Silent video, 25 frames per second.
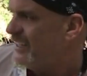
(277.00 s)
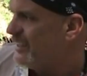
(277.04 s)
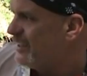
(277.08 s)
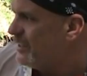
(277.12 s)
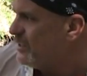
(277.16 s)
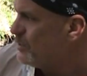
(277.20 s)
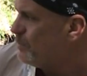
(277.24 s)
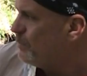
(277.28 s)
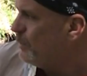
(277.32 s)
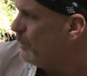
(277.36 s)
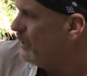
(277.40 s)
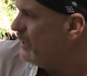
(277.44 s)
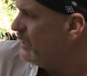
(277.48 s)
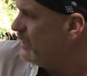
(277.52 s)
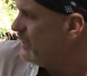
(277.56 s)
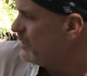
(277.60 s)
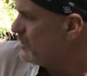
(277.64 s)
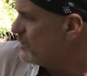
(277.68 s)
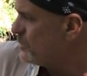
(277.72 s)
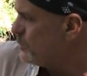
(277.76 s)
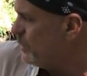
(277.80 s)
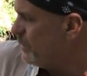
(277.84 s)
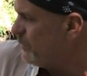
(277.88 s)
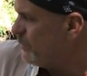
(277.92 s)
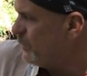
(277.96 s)
at this point, the
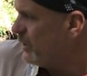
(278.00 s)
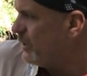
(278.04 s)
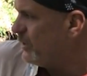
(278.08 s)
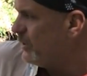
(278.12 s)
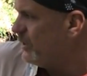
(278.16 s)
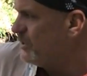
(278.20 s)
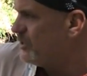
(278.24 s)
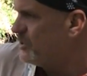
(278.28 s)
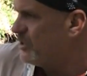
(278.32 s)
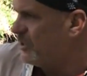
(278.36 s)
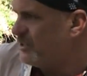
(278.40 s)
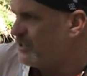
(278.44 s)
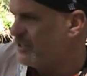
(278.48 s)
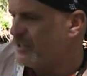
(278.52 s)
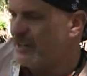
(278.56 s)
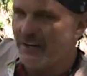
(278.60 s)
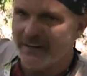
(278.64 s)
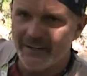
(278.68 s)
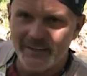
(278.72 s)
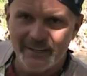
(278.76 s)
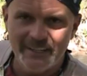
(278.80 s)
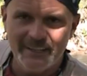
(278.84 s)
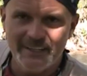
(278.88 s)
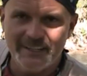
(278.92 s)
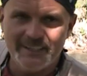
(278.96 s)
swift water has just
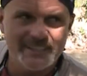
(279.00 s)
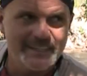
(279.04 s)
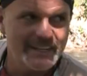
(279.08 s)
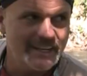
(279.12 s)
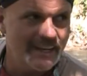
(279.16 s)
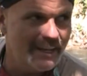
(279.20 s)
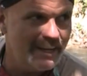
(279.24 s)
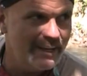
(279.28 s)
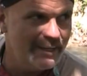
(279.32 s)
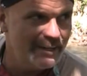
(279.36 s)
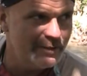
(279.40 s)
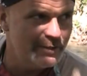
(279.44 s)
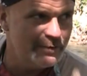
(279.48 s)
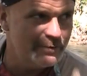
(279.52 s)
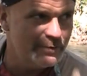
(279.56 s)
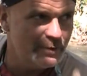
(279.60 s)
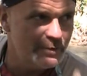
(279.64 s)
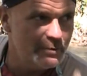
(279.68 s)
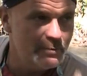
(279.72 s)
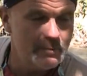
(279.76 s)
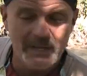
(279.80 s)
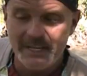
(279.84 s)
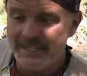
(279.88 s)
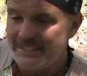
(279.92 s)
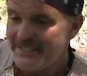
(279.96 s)
started. It's kind of
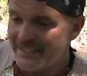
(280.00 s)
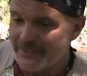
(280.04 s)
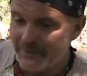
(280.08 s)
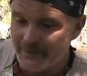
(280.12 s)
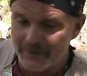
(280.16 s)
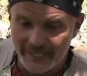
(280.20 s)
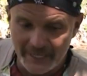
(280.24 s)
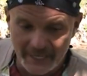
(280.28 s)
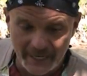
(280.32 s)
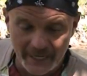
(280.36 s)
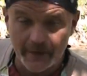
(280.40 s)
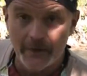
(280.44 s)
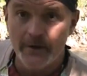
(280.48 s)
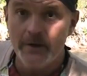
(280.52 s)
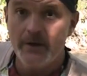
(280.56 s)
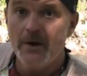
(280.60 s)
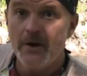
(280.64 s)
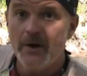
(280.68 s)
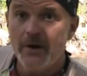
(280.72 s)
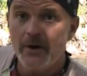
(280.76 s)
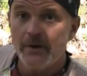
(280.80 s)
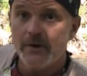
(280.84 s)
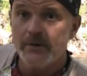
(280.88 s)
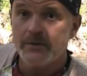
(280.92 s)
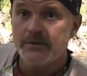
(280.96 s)
amazing right now.
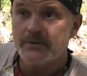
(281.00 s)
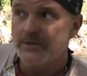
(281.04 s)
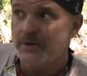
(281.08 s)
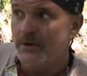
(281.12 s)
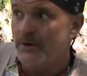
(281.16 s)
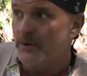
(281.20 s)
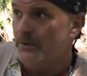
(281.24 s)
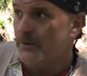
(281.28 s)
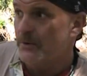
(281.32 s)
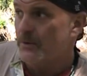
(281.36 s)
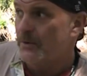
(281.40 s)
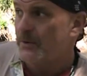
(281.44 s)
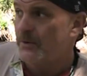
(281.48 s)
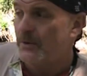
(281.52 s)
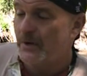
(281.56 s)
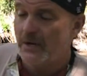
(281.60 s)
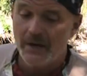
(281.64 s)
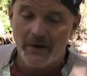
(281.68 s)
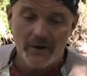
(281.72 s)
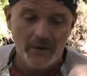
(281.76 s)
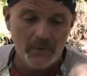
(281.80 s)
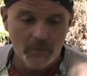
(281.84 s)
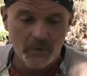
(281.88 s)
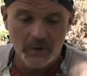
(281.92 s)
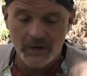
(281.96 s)
So,
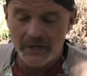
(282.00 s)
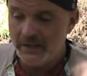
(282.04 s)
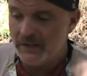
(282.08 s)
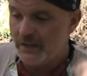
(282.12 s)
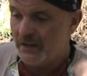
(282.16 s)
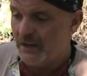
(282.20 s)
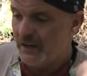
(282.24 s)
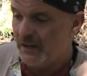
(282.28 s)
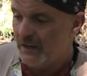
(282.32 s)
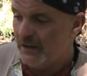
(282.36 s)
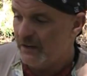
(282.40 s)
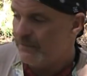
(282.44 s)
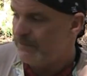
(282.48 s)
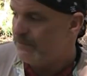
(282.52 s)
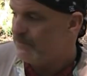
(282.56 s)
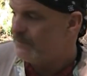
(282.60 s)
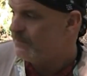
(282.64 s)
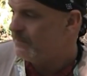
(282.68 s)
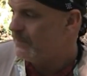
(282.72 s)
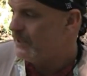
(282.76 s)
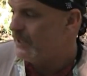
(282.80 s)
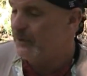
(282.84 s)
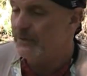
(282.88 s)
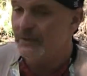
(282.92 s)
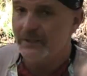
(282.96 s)

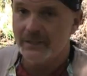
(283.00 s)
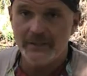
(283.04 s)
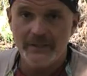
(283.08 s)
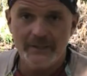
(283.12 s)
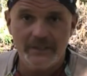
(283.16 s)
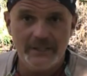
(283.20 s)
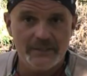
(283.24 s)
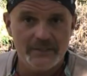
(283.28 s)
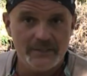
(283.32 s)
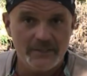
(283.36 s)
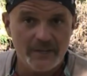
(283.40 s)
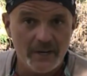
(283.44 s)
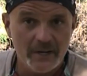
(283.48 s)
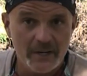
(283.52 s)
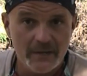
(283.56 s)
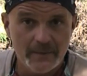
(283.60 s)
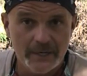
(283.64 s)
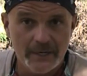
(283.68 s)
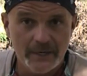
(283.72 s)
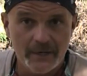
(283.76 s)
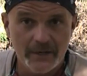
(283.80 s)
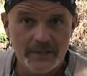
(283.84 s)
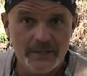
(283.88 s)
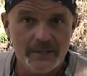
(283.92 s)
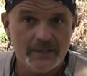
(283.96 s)
the other thing you need to talk
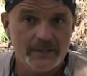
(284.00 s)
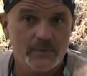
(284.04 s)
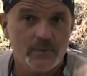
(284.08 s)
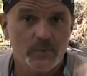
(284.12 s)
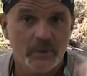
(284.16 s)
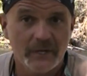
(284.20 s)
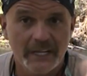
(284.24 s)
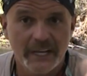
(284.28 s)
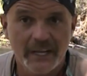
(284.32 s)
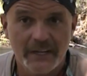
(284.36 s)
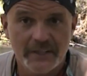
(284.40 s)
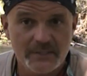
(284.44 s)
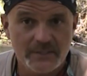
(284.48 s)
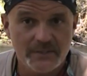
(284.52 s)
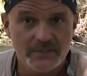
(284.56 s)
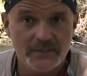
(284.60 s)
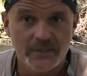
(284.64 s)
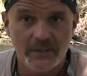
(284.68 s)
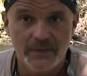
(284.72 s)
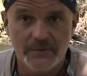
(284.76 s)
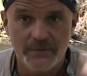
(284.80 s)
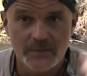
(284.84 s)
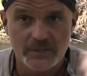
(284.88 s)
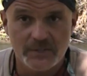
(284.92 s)
about is what kinds of stuff you